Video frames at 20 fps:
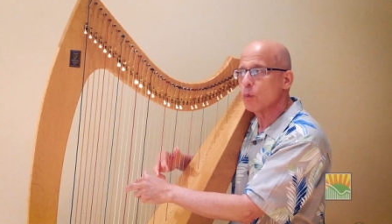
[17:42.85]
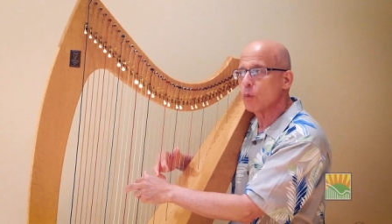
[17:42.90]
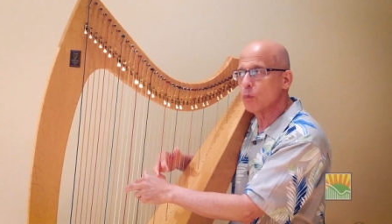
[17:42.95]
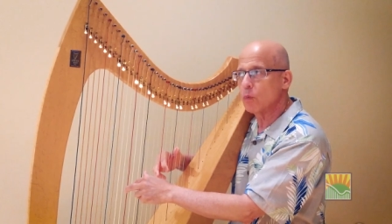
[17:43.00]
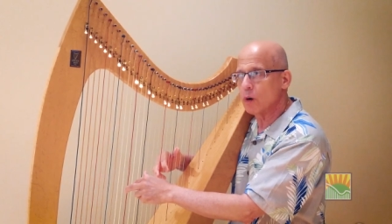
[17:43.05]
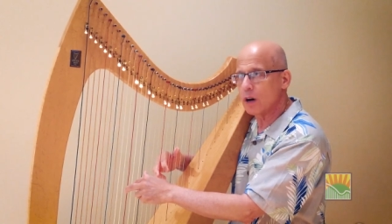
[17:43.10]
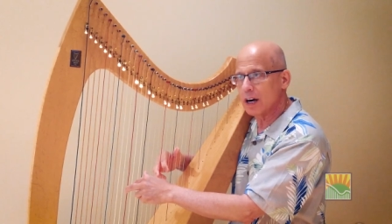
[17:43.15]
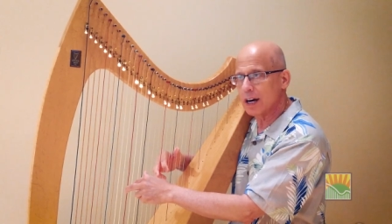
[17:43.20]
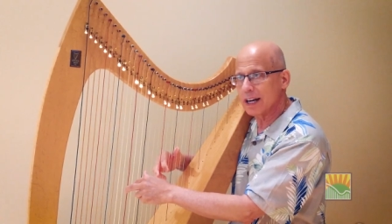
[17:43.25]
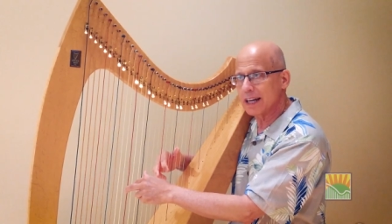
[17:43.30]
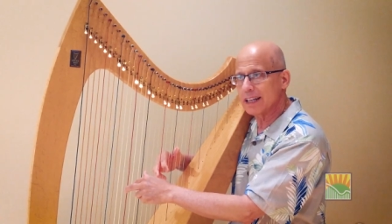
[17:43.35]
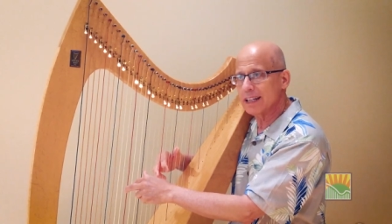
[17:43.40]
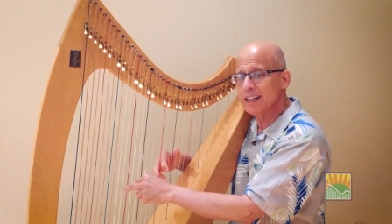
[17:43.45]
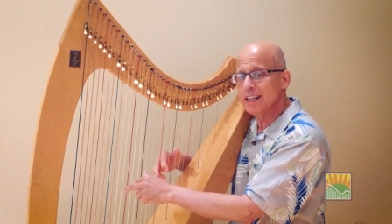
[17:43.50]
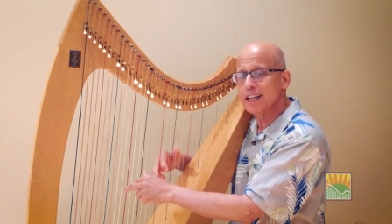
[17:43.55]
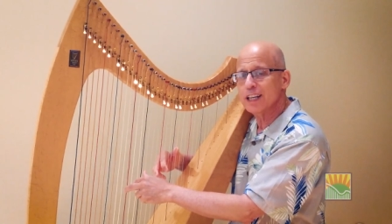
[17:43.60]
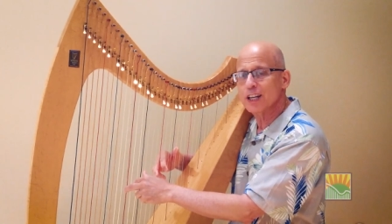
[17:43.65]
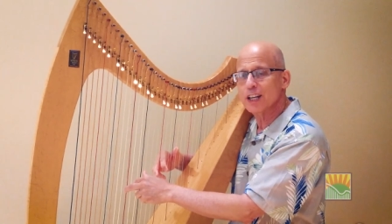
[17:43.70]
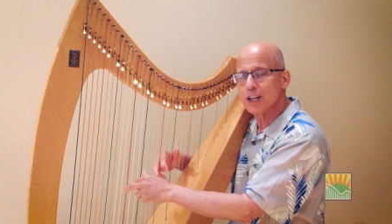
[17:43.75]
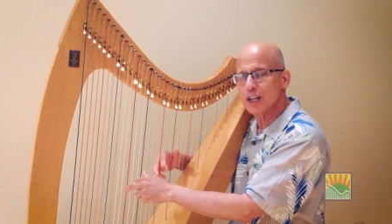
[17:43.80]
One,
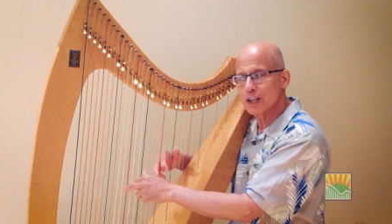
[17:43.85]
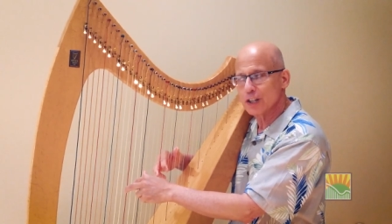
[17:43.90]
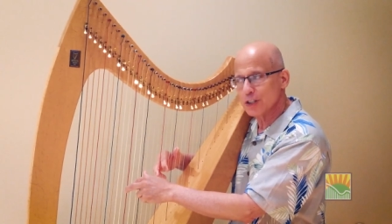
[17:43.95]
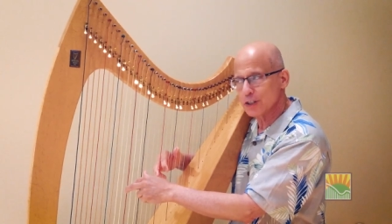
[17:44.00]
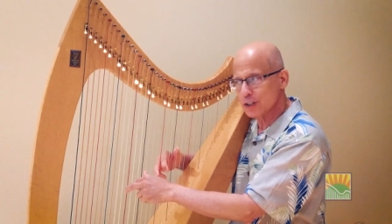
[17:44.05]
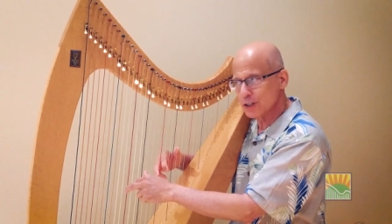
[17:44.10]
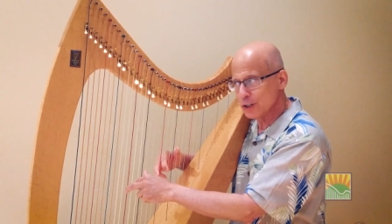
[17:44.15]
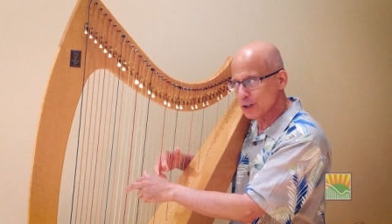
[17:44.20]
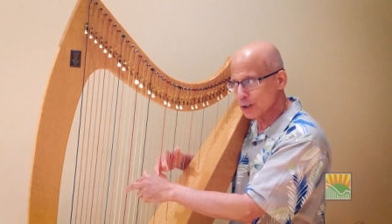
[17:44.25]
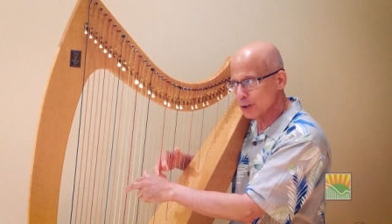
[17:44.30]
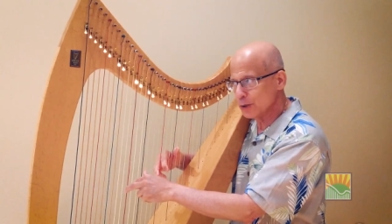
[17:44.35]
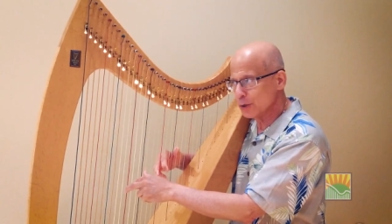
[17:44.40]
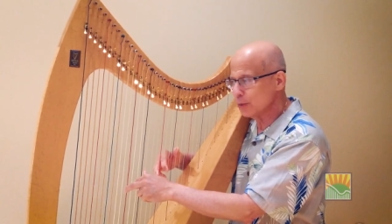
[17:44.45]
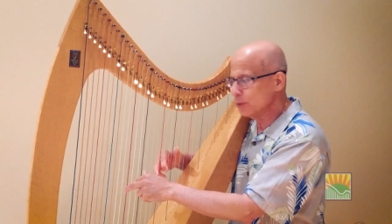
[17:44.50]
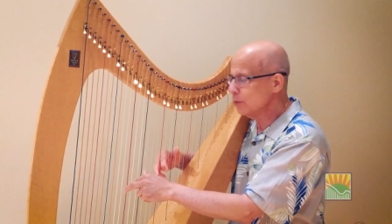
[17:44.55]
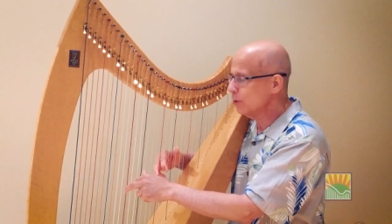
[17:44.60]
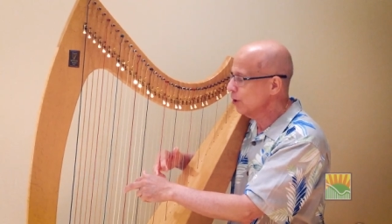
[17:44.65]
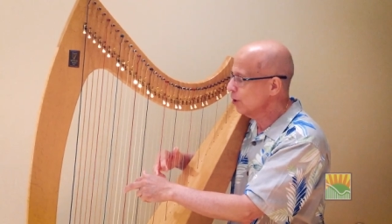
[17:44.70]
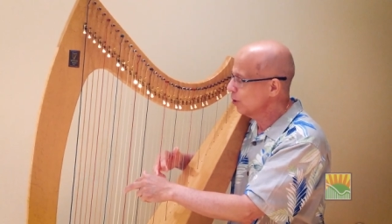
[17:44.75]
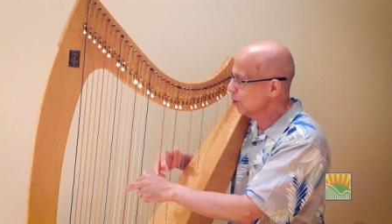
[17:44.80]

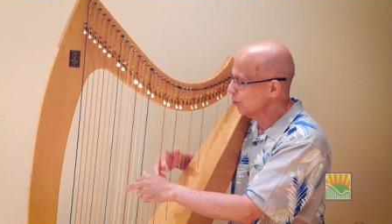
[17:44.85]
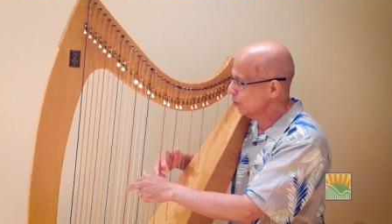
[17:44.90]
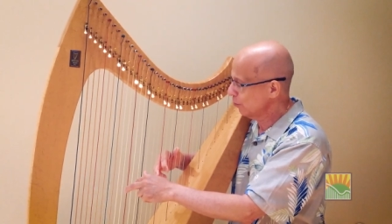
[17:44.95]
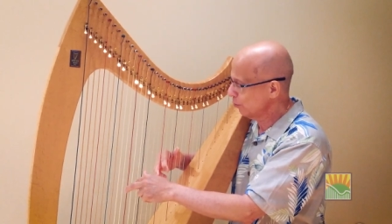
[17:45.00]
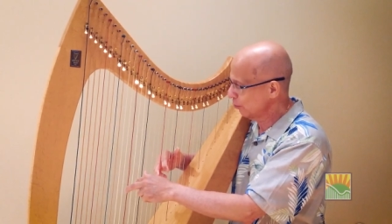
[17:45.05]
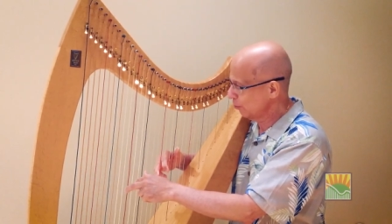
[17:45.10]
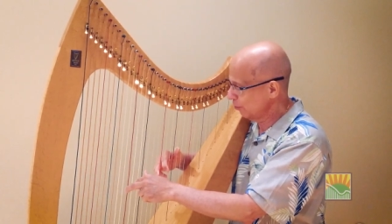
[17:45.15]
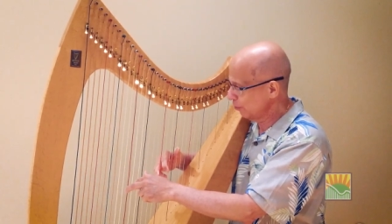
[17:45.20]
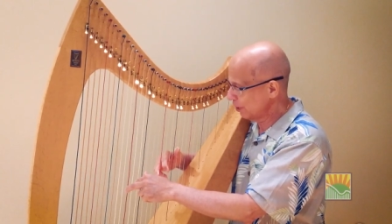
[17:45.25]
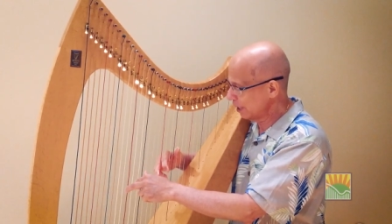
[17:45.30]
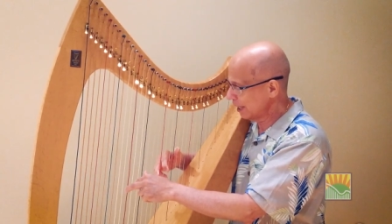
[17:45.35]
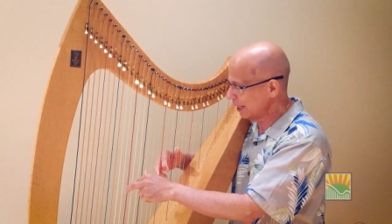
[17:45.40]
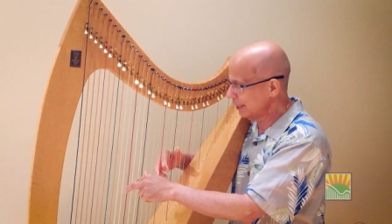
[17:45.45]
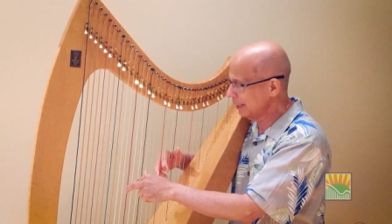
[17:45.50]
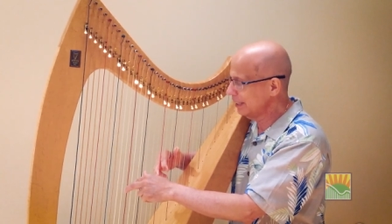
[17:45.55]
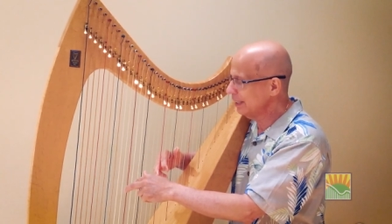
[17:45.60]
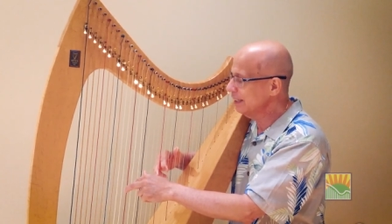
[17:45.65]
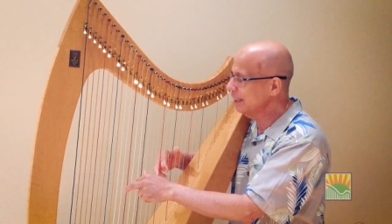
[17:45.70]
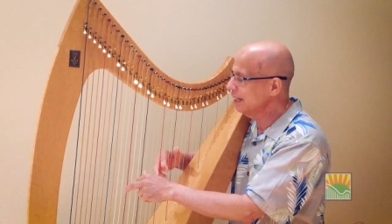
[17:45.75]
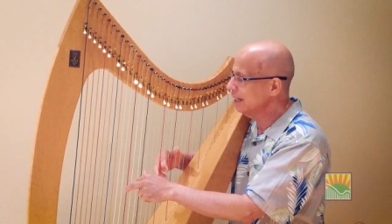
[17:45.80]
two,
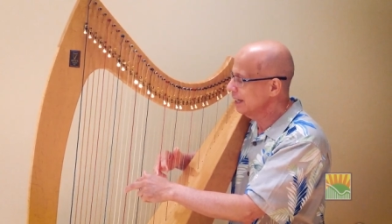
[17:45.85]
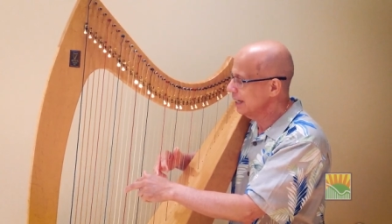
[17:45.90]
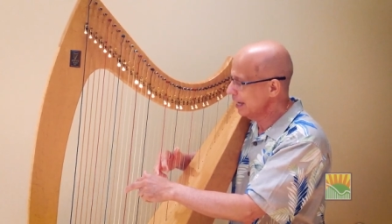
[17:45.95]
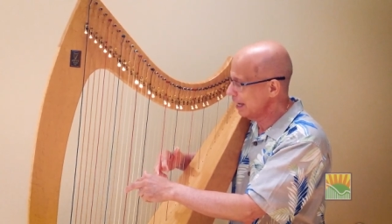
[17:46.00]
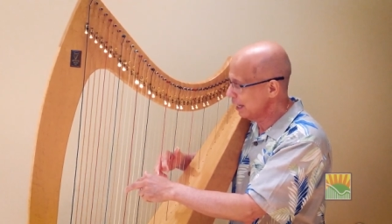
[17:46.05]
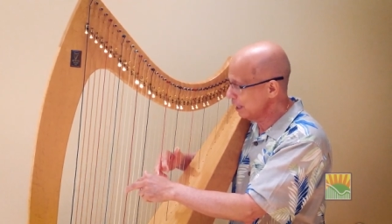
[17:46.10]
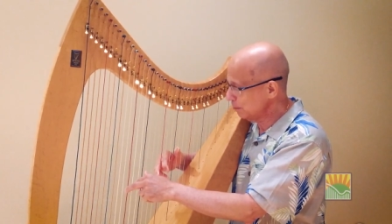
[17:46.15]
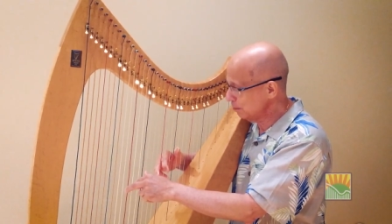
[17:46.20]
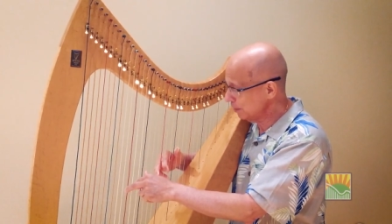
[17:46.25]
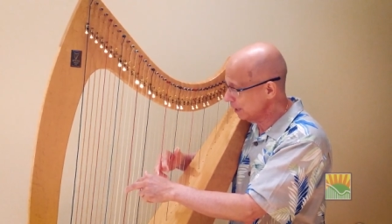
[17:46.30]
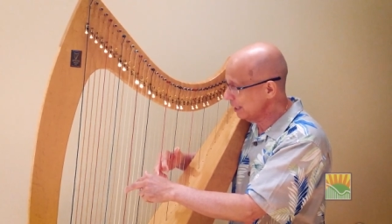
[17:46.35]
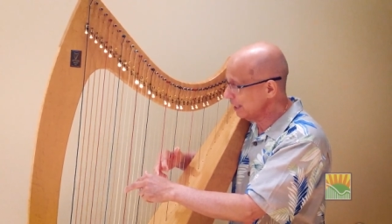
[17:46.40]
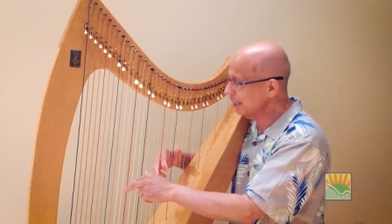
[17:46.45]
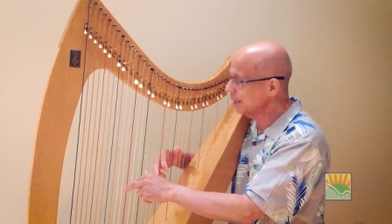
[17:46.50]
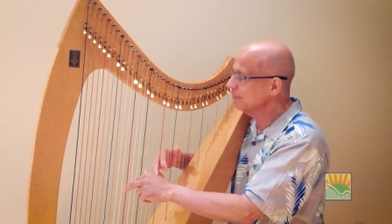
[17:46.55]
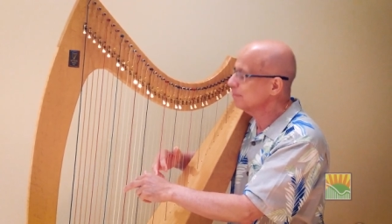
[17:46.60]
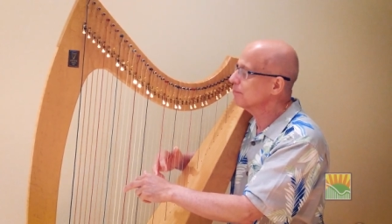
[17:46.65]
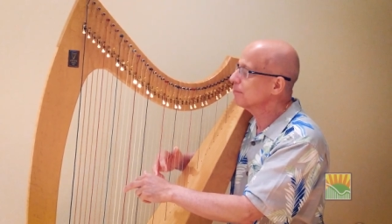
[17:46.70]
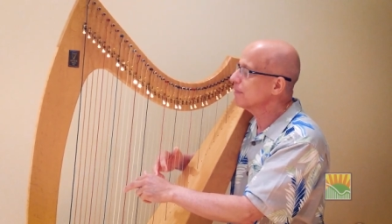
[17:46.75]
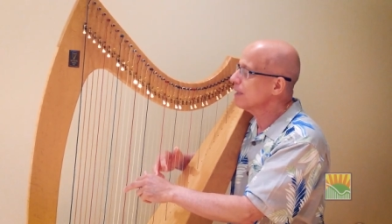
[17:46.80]
ready, and play.